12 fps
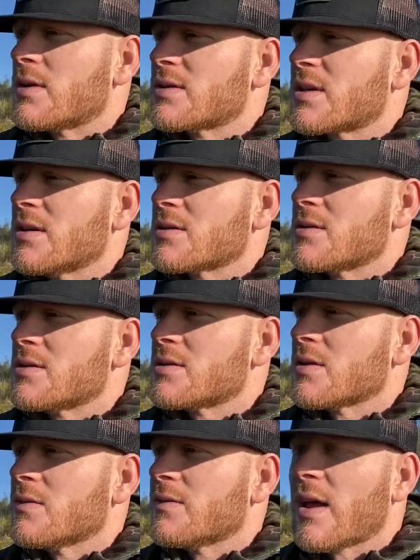This country's
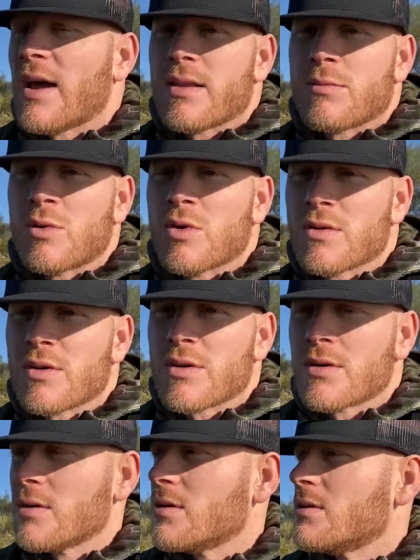so flat, the mule
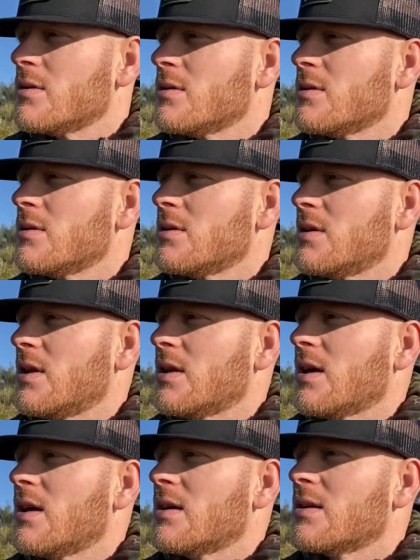deer tend
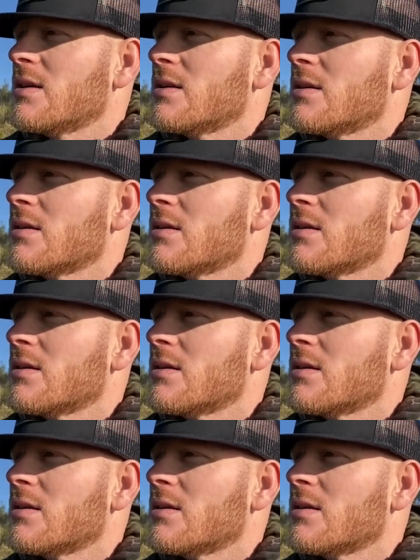to hang